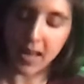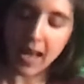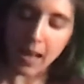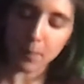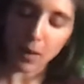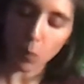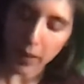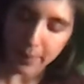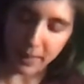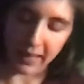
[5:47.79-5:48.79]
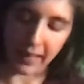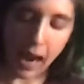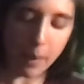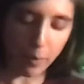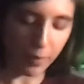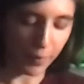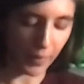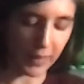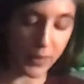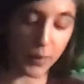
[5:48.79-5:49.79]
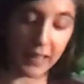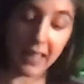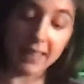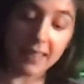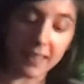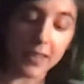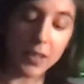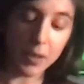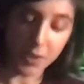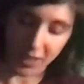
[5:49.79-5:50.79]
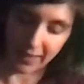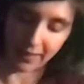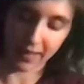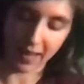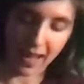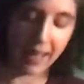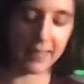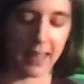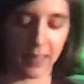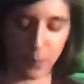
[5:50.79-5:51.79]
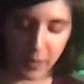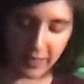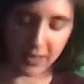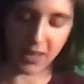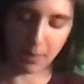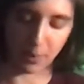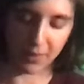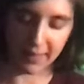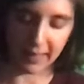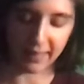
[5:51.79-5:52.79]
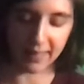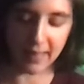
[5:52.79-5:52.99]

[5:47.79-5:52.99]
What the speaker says: And by white men, I'm referring to an institution, as I explained in Chapter 6.